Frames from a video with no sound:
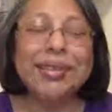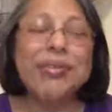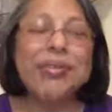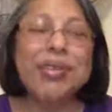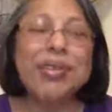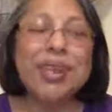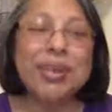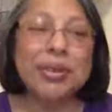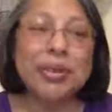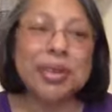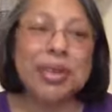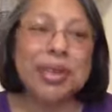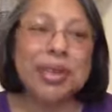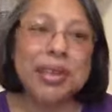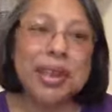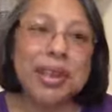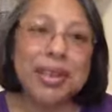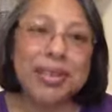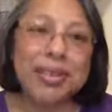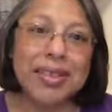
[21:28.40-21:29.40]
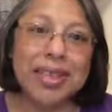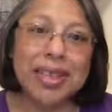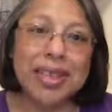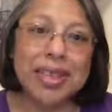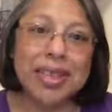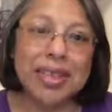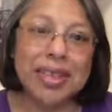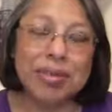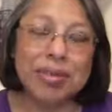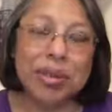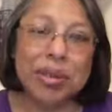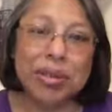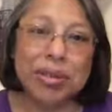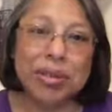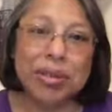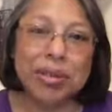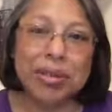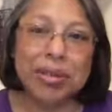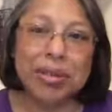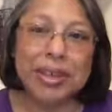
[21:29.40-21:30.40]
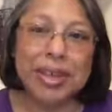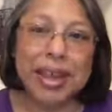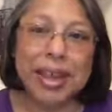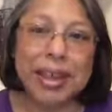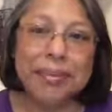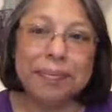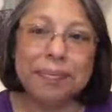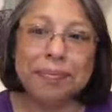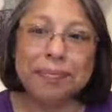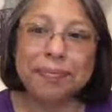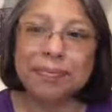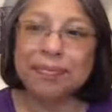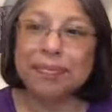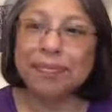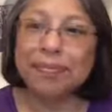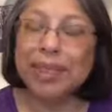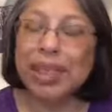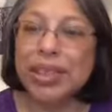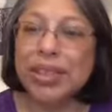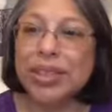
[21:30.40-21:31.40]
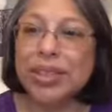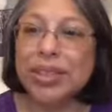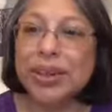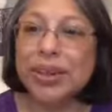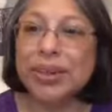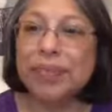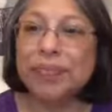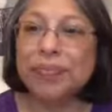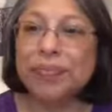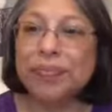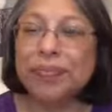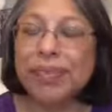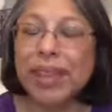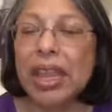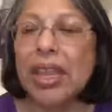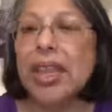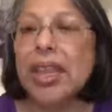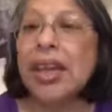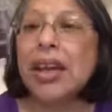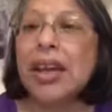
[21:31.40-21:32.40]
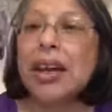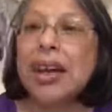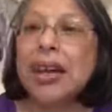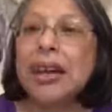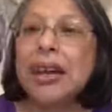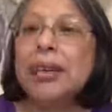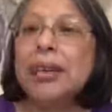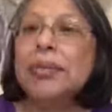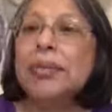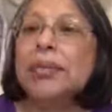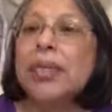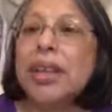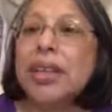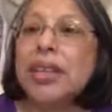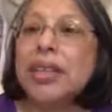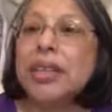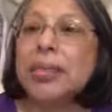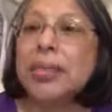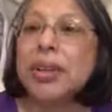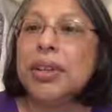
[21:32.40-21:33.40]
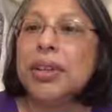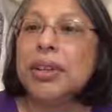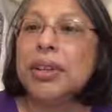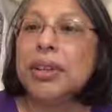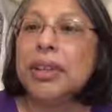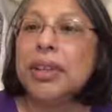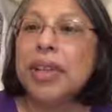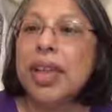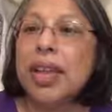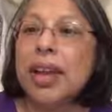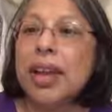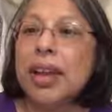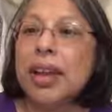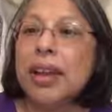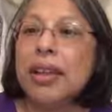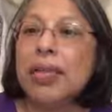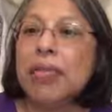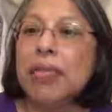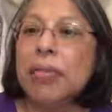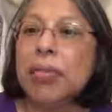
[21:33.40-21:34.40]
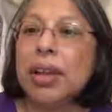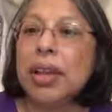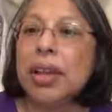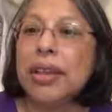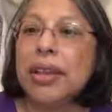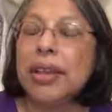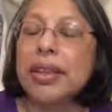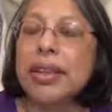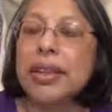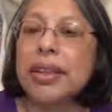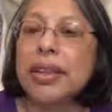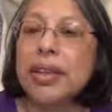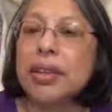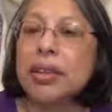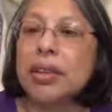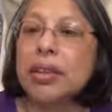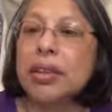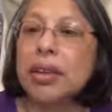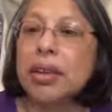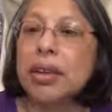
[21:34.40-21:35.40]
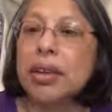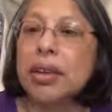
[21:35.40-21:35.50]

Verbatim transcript: as you flow through your day. So I just want to say hi to everybody that's here.